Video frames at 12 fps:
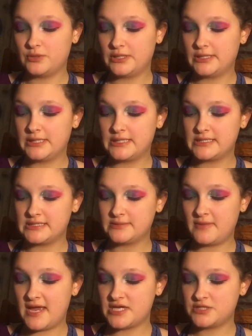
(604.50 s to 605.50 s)
with this
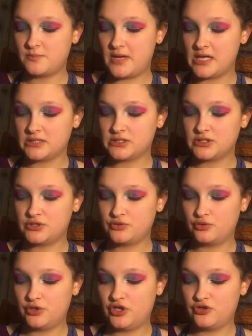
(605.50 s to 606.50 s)
Smashbox
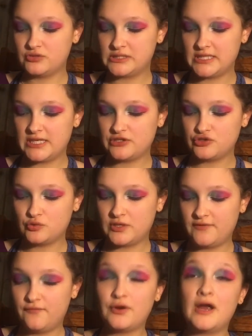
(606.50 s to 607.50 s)
Studio Skin
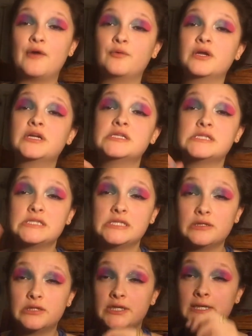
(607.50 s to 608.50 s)
24-Hour
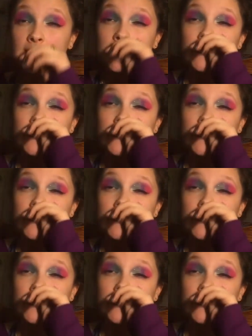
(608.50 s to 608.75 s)
Concealer.